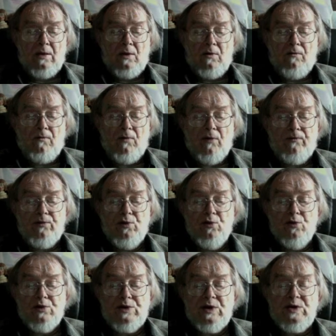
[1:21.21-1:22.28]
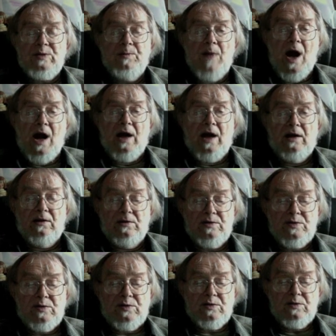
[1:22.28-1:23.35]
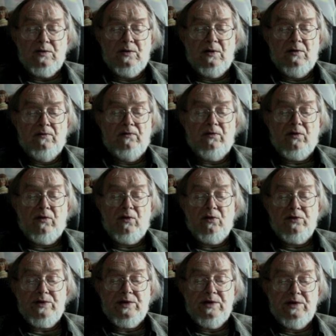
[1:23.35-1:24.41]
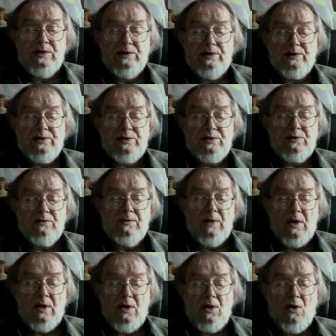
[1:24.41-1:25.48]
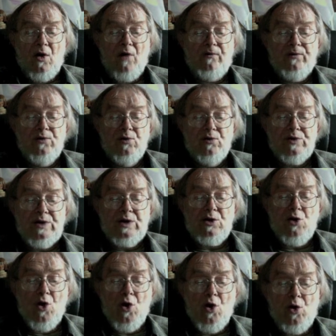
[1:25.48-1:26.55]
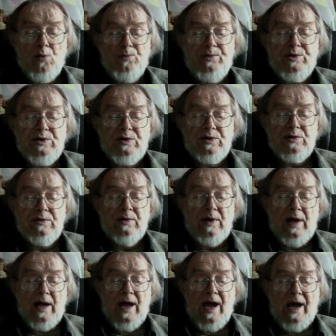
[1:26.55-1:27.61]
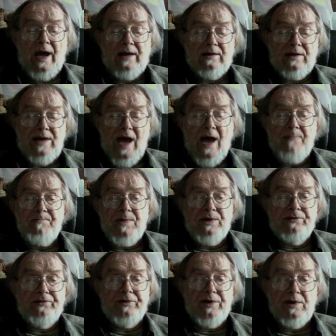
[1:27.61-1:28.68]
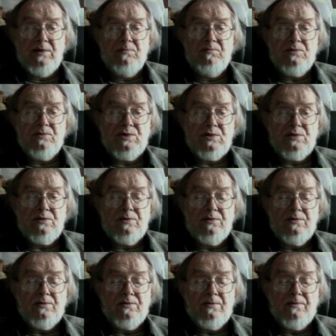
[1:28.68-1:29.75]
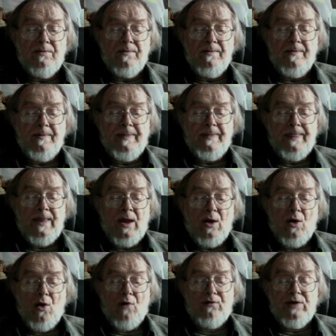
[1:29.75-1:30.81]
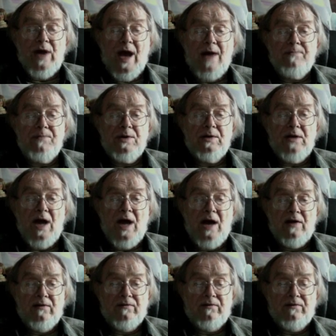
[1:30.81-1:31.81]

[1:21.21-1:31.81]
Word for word: For future smiles, through tears, of future hopes and happy dreams of happy love.